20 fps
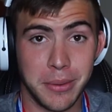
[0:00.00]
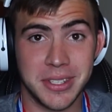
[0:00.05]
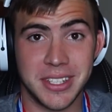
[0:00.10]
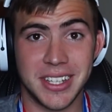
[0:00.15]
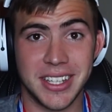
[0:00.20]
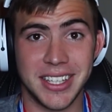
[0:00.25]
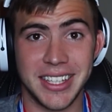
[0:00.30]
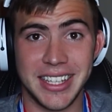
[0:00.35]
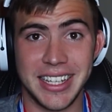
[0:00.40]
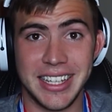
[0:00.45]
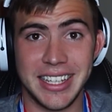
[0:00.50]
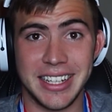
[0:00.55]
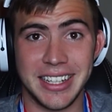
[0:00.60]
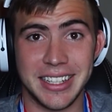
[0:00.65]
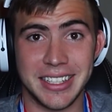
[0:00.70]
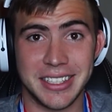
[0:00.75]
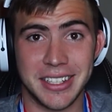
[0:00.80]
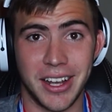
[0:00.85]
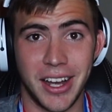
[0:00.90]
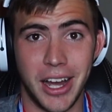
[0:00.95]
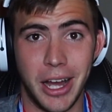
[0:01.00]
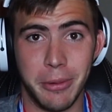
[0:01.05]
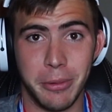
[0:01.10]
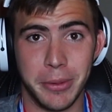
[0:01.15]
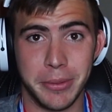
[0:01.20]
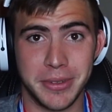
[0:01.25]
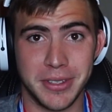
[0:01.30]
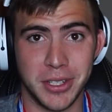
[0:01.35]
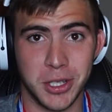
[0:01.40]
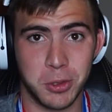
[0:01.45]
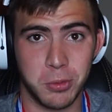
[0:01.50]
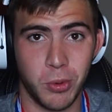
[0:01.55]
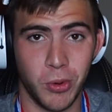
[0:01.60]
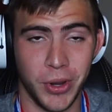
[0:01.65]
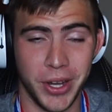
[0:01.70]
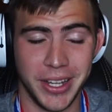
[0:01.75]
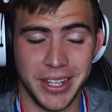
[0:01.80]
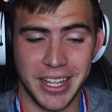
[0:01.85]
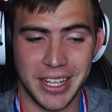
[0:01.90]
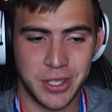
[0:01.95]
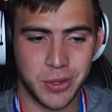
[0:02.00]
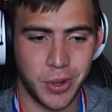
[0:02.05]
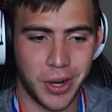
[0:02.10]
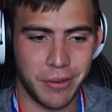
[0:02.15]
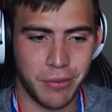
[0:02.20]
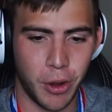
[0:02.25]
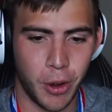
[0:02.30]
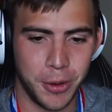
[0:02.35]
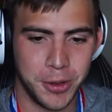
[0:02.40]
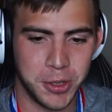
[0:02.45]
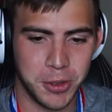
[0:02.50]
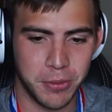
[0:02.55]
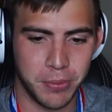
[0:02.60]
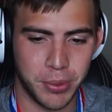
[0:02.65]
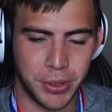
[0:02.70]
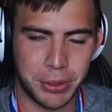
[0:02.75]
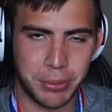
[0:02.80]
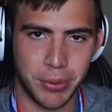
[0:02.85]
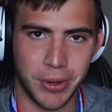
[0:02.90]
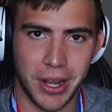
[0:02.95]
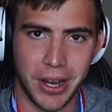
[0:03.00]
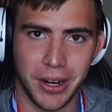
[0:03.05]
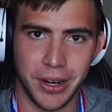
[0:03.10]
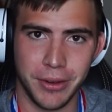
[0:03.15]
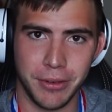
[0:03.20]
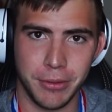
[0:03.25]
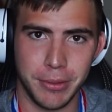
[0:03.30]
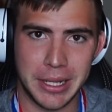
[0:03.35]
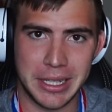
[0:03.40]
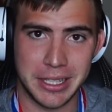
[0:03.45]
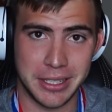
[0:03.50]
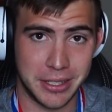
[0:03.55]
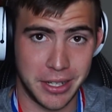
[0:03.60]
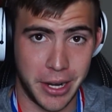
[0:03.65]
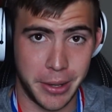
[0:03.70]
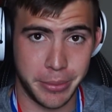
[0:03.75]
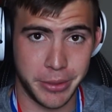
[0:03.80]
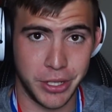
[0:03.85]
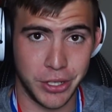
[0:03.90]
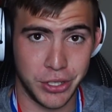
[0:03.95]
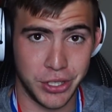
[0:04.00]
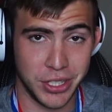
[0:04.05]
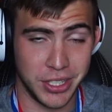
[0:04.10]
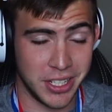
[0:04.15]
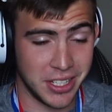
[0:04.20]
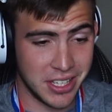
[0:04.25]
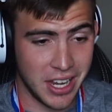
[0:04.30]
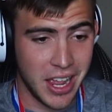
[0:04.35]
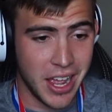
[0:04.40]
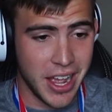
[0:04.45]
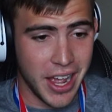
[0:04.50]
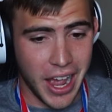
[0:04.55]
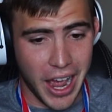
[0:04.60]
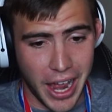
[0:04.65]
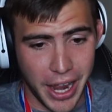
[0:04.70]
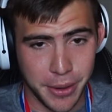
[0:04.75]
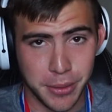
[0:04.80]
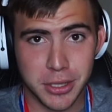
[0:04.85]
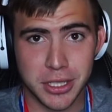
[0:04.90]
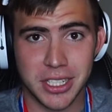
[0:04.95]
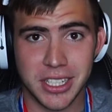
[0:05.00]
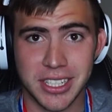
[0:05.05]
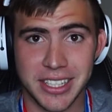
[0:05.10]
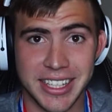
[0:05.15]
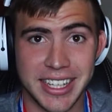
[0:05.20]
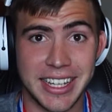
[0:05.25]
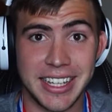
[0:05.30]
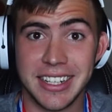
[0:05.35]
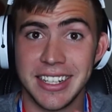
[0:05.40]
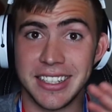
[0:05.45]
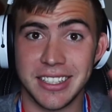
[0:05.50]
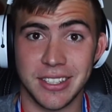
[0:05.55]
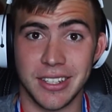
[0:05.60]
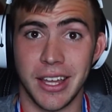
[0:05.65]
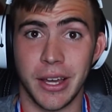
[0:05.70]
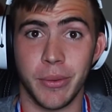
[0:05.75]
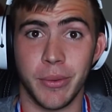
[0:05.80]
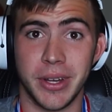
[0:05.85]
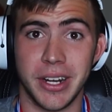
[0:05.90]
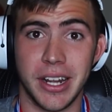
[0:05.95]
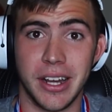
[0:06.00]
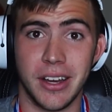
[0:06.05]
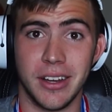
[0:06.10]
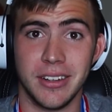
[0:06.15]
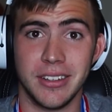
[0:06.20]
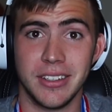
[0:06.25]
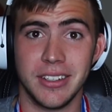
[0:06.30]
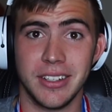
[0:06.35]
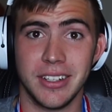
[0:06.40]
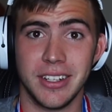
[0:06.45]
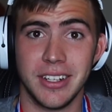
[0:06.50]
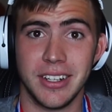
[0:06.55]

I was clean in this comp up to this point. That's what I've always been pretty proud of about this competition, is I was clean until I went out.